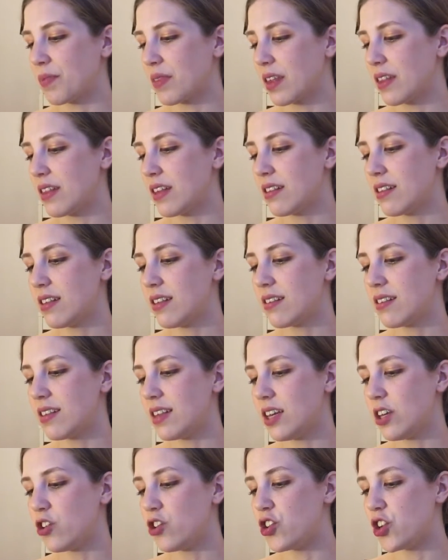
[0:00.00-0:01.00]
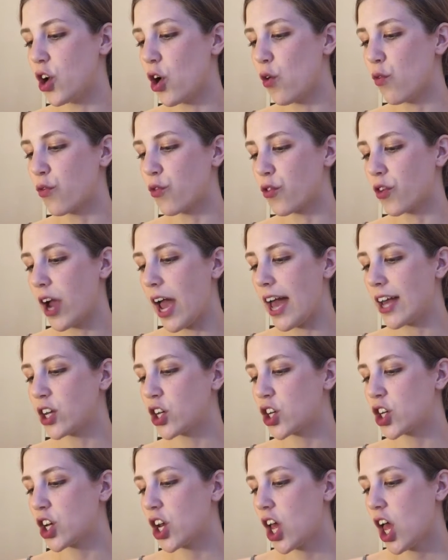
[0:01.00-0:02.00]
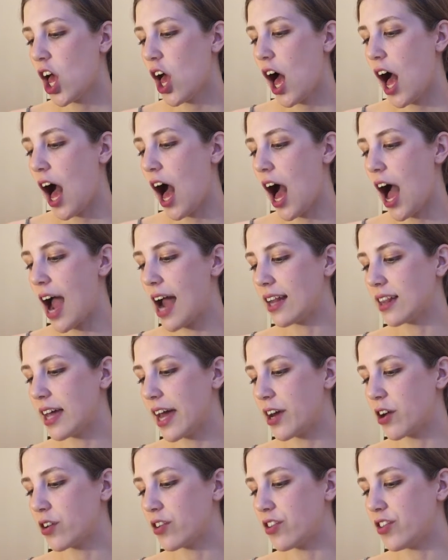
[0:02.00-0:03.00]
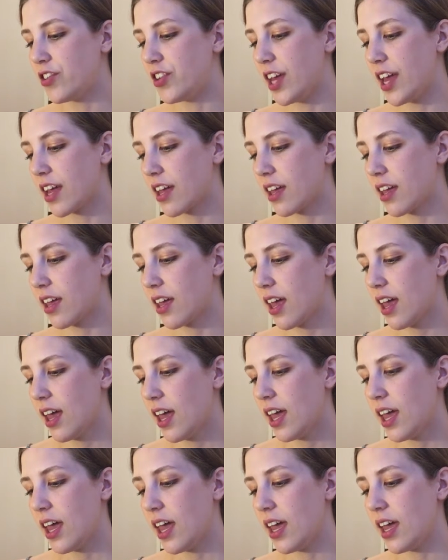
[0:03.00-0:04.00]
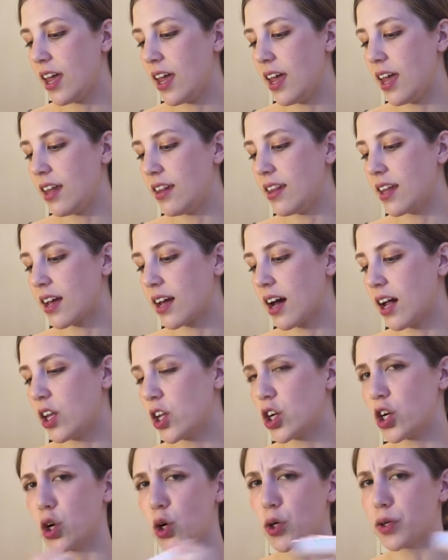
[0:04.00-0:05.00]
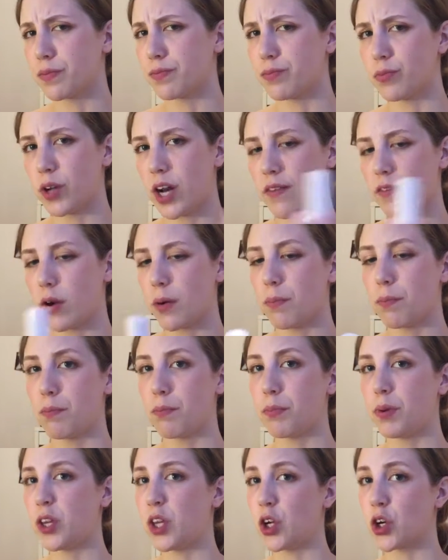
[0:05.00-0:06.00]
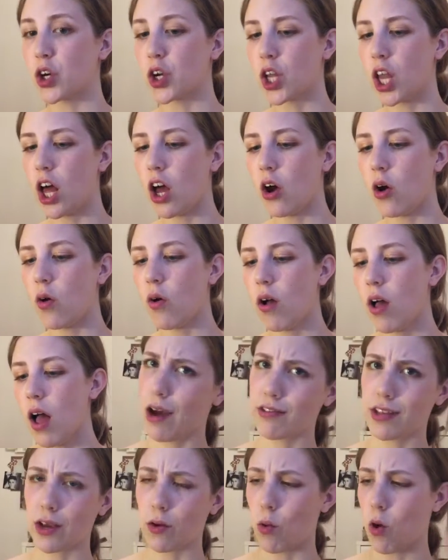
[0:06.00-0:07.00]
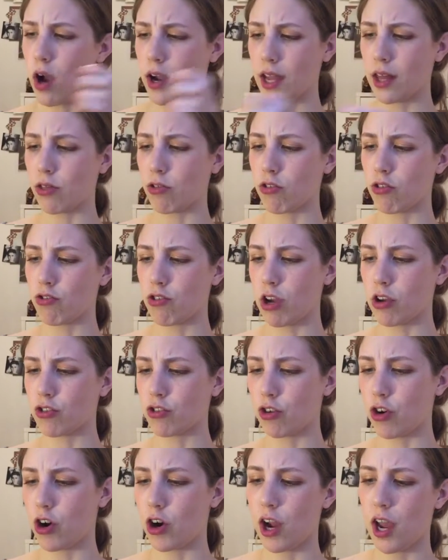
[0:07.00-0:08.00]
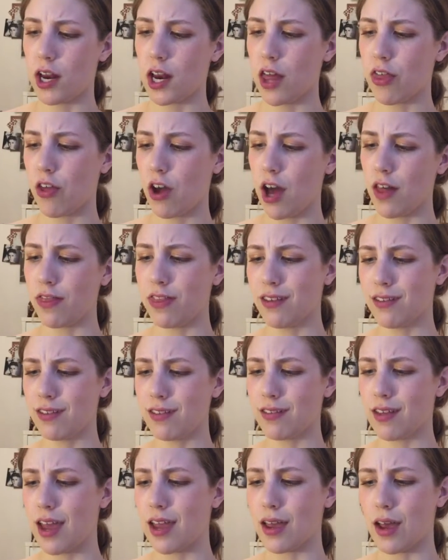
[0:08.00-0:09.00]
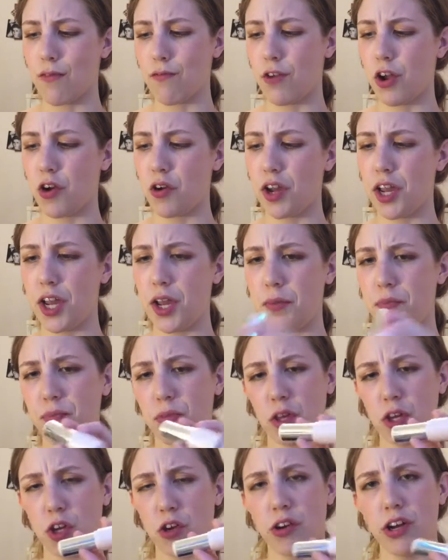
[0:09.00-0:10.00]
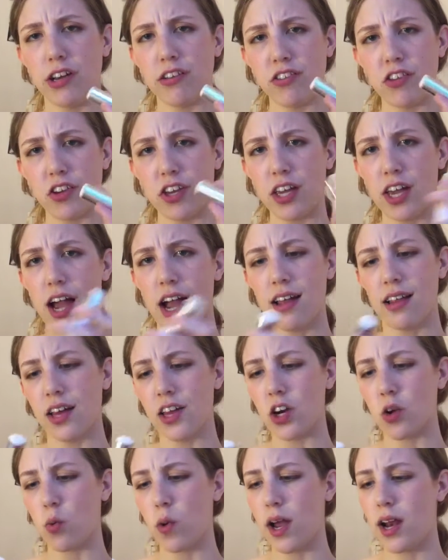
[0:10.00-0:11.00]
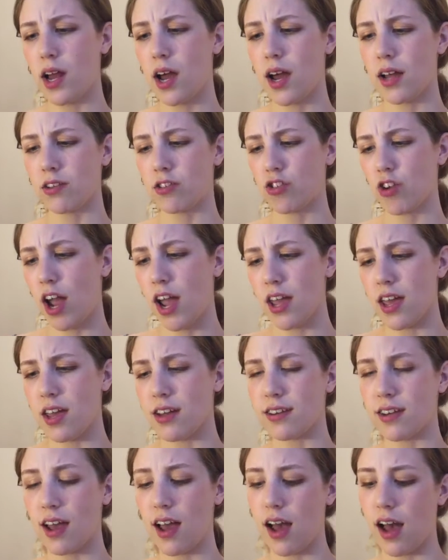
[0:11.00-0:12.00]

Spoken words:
This is the Joe Fresh highlighter stick in the color, or whatever, Pure Glow. I was like walking through the drugstore and I thought, this is like a very curious looking highlighter. Why not try it?